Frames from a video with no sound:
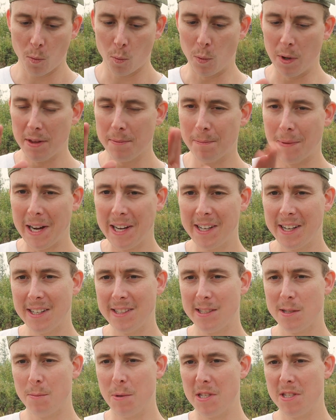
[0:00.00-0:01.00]
with my
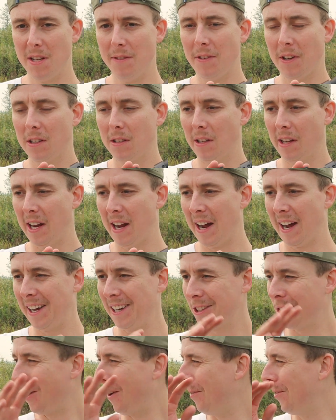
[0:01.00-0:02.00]
gun specifically, I
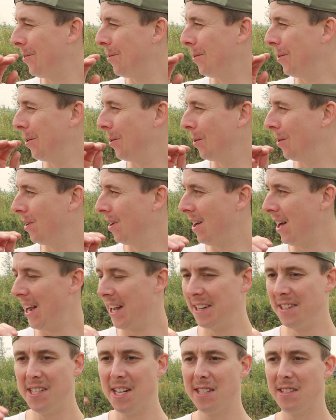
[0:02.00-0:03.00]

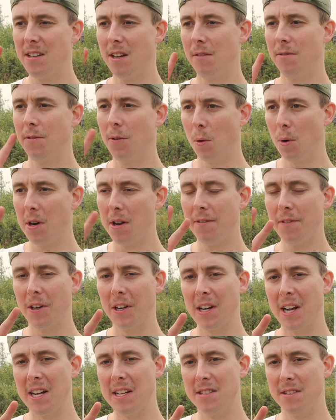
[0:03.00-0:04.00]
had tested 4
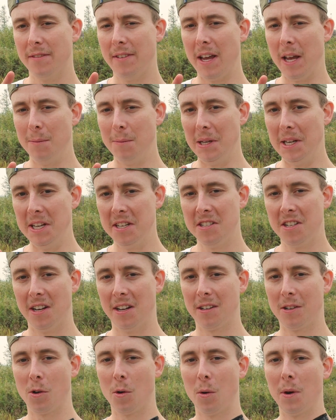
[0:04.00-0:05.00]
different kinds of
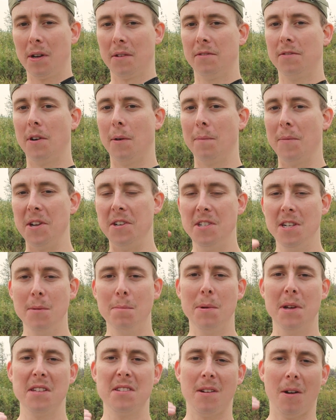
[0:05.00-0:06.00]
ammunition, going from the
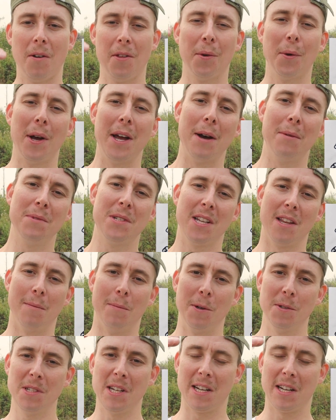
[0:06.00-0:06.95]
cheapest all the way up to the most